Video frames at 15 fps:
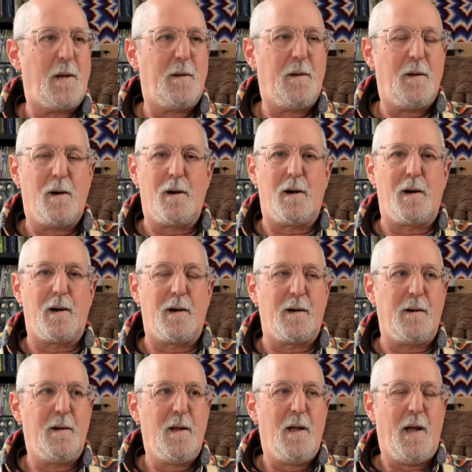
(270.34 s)
an
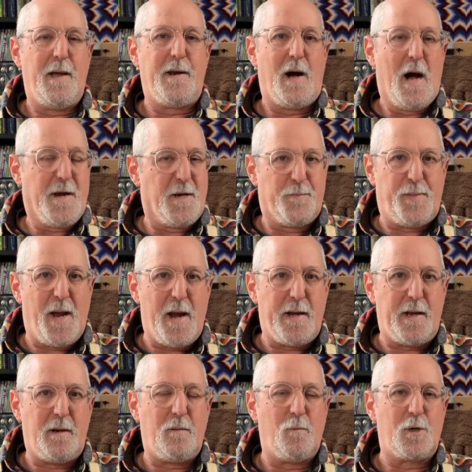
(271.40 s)

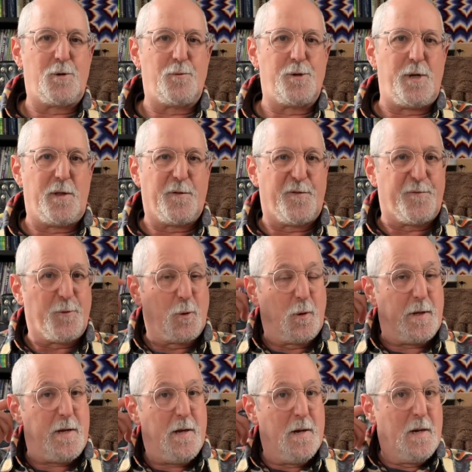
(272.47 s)
underpainting, which was either
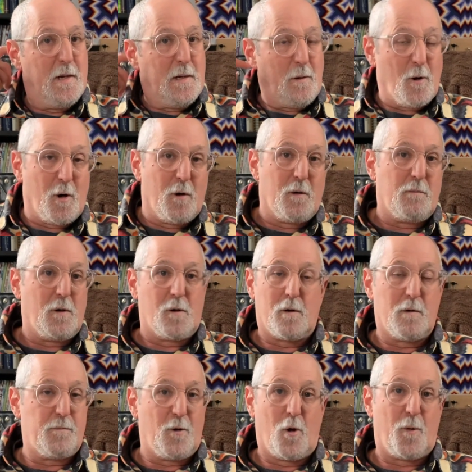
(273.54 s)
fully
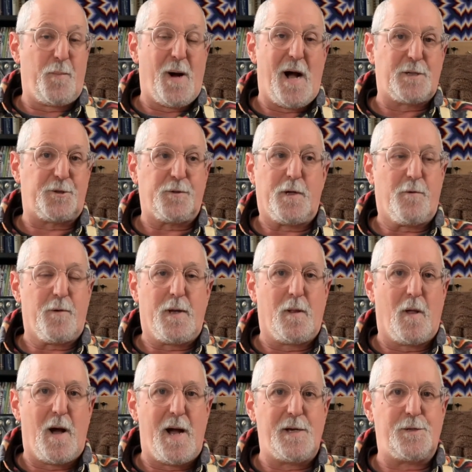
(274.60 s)
or partially
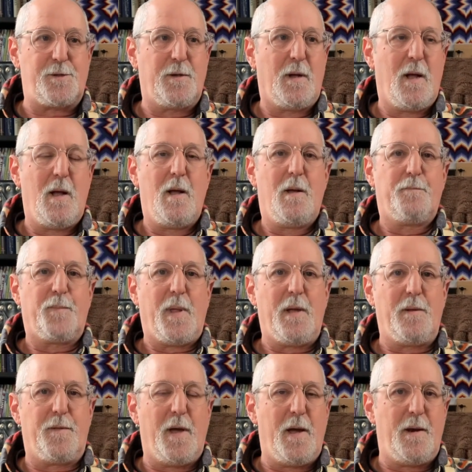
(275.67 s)
realized,
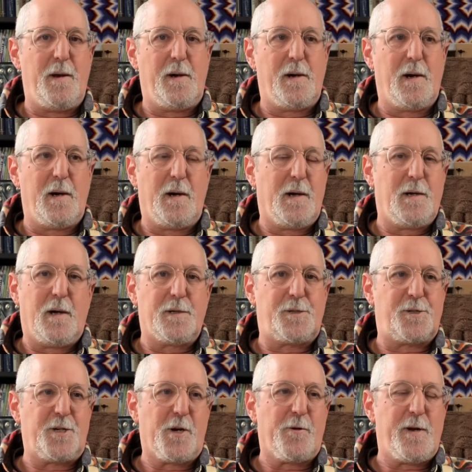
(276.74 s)
and then a
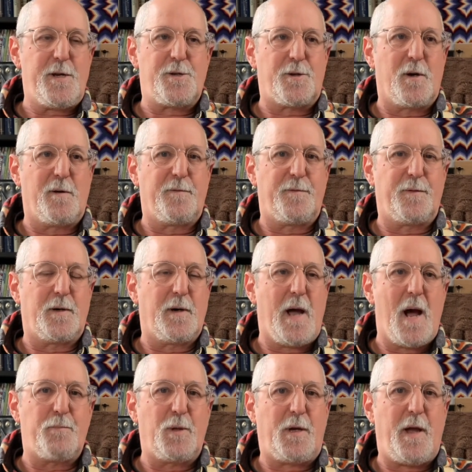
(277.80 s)
series of
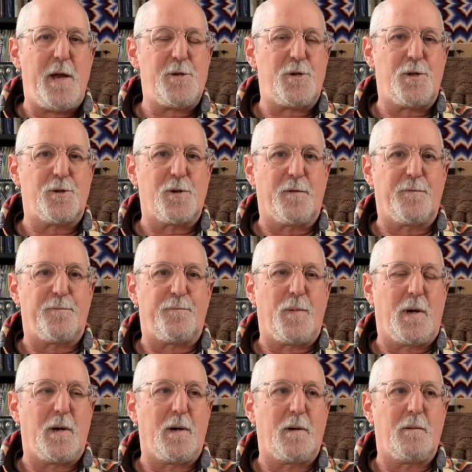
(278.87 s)
applications of
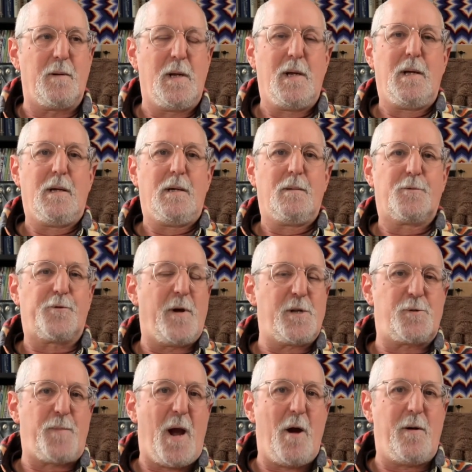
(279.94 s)

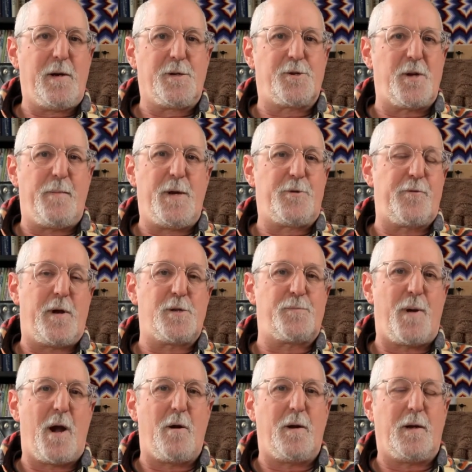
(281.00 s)
transparent and
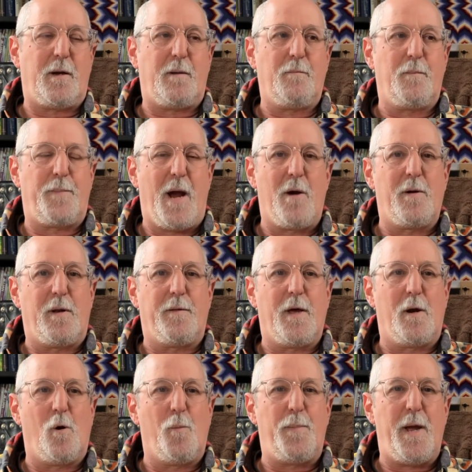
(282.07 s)
semi-transparent and then
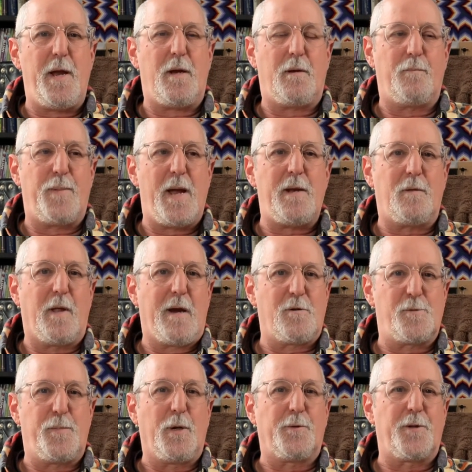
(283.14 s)
opaque paint layers
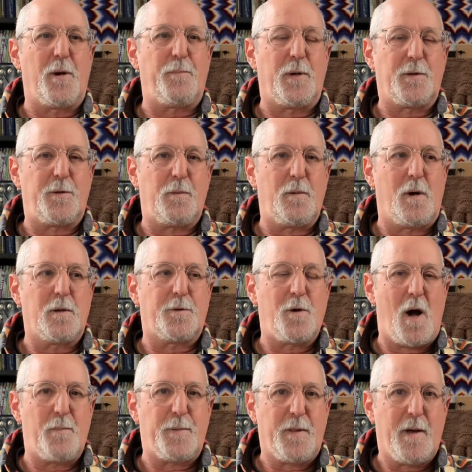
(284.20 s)
built up on
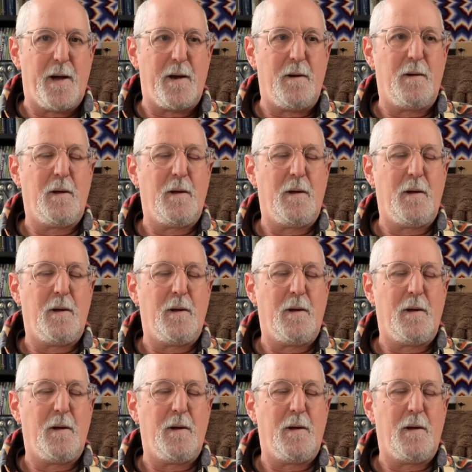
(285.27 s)
top of that,